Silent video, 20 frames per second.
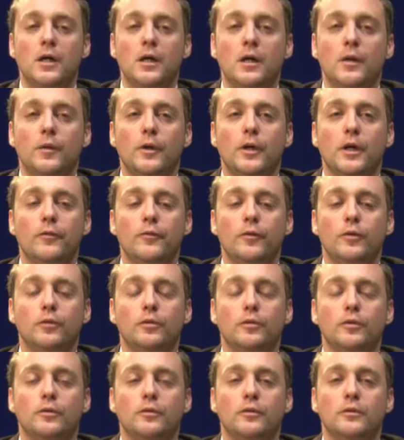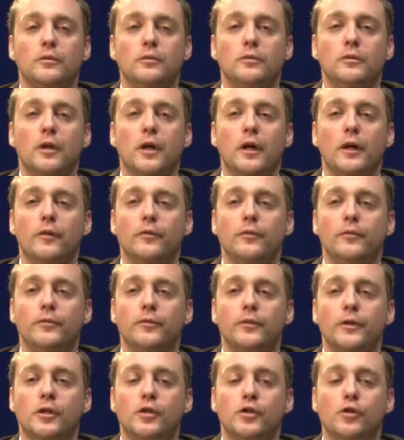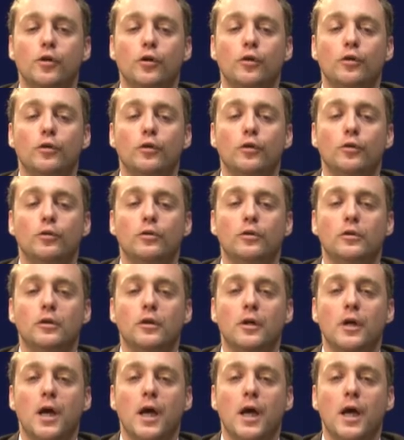We have to have a short look